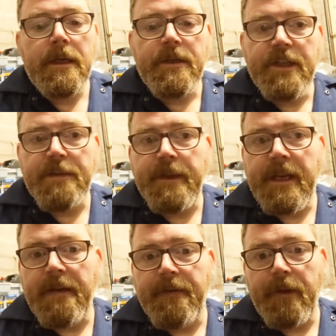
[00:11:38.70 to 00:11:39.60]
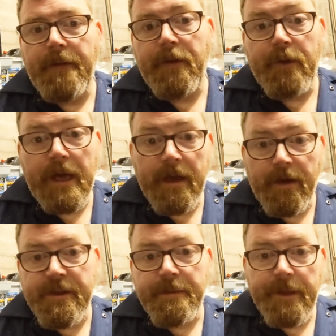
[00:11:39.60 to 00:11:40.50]
So just be careful, have a rag
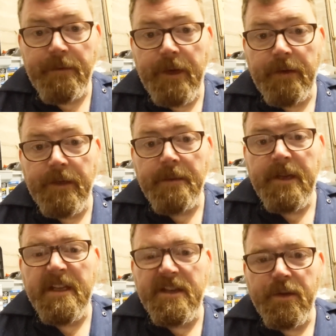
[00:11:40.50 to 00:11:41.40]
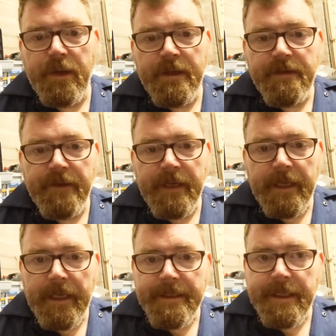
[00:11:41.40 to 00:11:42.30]
or something round it because coolant's fairly
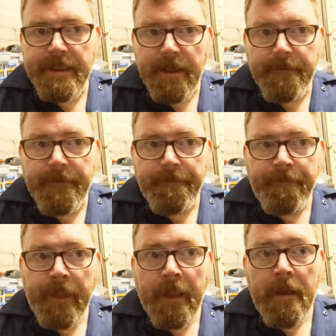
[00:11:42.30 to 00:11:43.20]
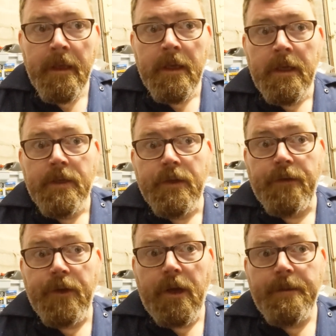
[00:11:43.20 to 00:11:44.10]
nasty stuff. So I've
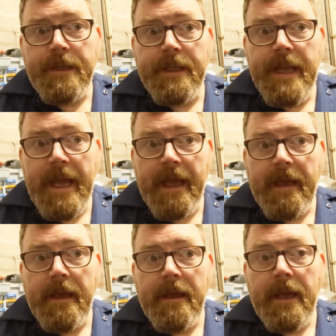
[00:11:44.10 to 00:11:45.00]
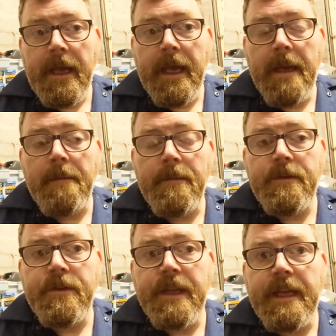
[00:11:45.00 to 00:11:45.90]
got it up to the neck,
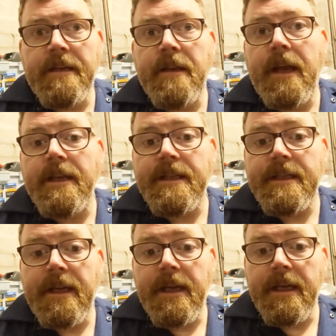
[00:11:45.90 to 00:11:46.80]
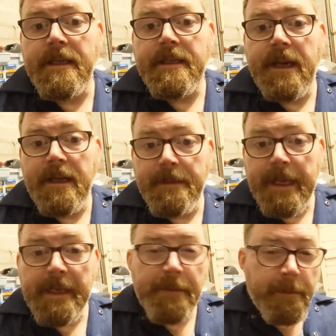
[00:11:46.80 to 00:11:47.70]
so then I start the
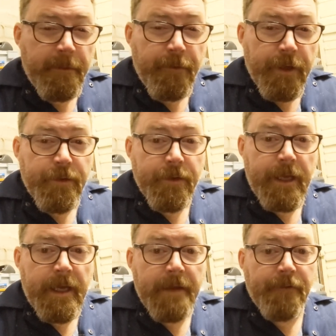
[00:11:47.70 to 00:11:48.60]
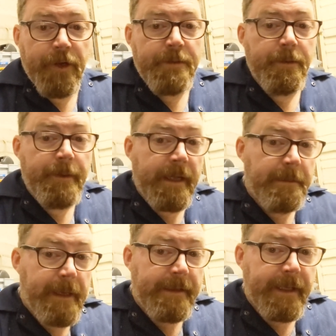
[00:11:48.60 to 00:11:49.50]
bike, but before I do that I've got to put back
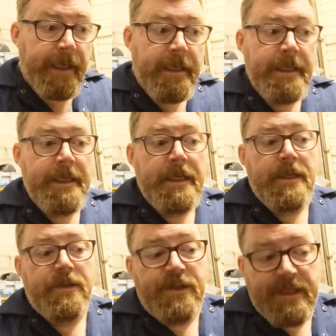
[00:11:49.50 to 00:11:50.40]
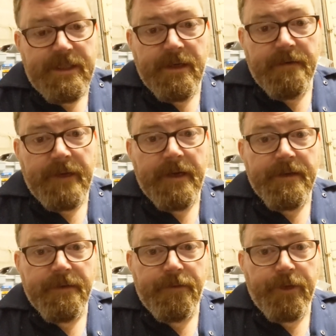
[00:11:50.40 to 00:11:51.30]
the battery. So just the
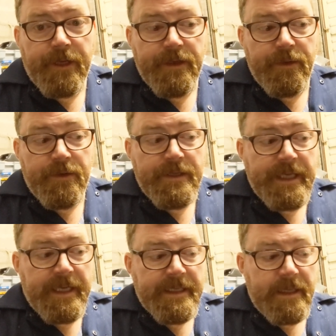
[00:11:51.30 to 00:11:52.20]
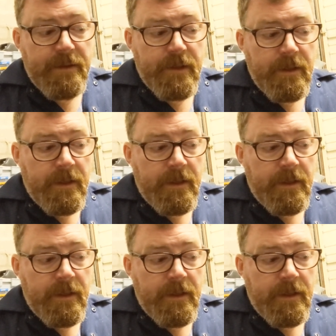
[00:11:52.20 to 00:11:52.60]
reverse of what you do to take it out.